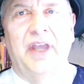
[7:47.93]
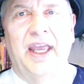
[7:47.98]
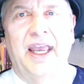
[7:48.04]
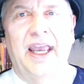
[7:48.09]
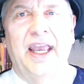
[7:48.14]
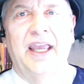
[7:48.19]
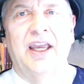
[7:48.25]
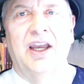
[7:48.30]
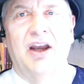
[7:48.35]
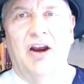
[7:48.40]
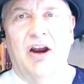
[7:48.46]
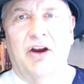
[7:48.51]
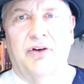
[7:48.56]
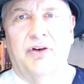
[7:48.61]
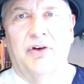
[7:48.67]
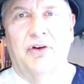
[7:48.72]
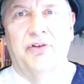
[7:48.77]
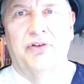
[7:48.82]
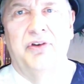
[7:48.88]
a
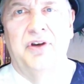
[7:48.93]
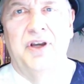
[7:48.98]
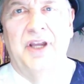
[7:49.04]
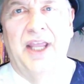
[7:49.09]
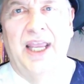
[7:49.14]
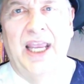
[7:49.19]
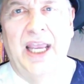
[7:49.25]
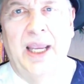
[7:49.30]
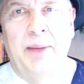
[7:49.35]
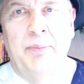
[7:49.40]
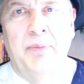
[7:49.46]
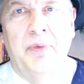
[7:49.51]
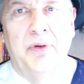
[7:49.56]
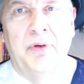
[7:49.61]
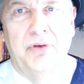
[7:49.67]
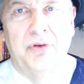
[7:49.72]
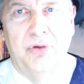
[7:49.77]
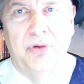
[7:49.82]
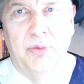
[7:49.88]
character's name
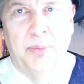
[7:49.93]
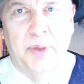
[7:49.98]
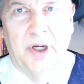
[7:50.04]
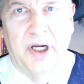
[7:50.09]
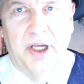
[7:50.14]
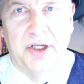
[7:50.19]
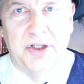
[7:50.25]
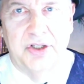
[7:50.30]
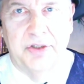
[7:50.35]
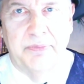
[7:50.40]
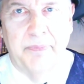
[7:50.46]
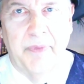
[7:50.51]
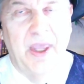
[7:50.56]
too much.